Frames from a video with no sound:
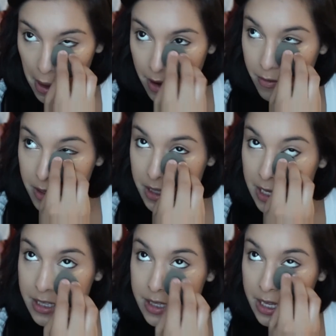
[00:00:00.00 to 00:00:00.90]
I really
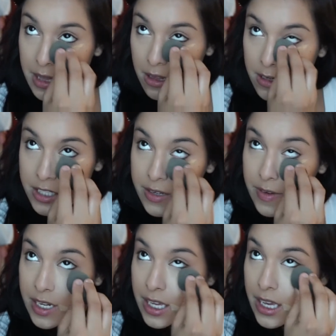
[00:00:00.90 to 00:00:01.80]
like the
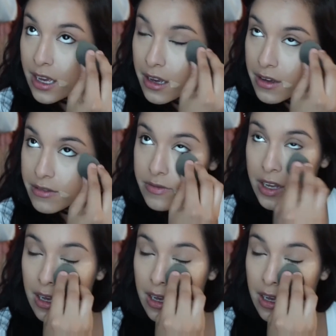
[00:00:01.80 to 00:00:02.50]
longevity of